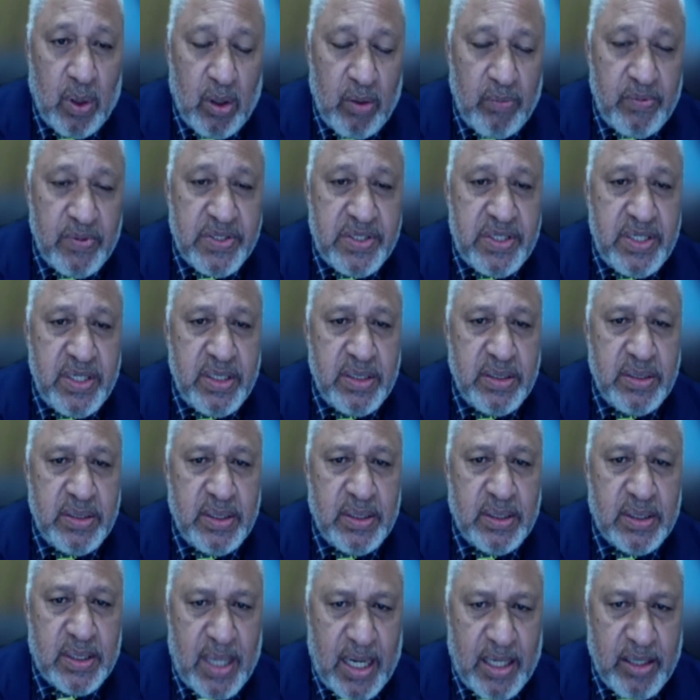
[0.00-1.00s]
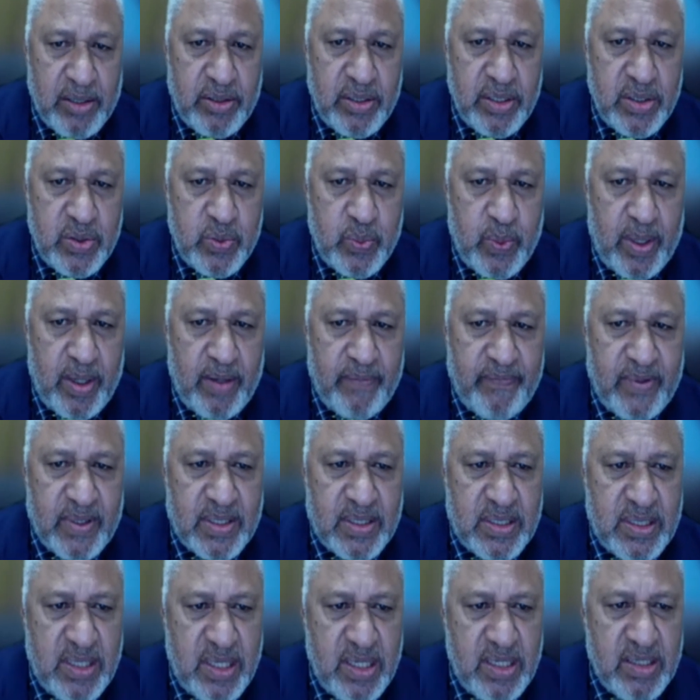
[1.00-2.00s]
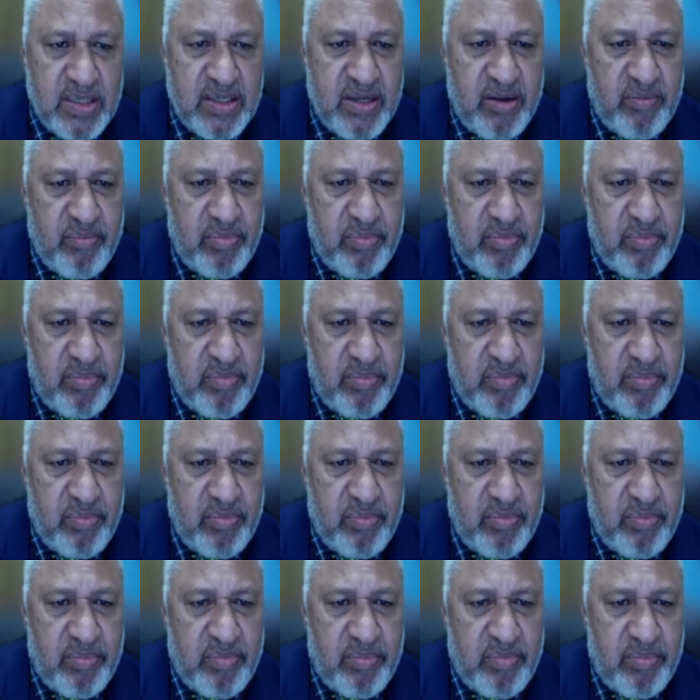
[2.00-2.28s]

Overseas, in countries where vaccines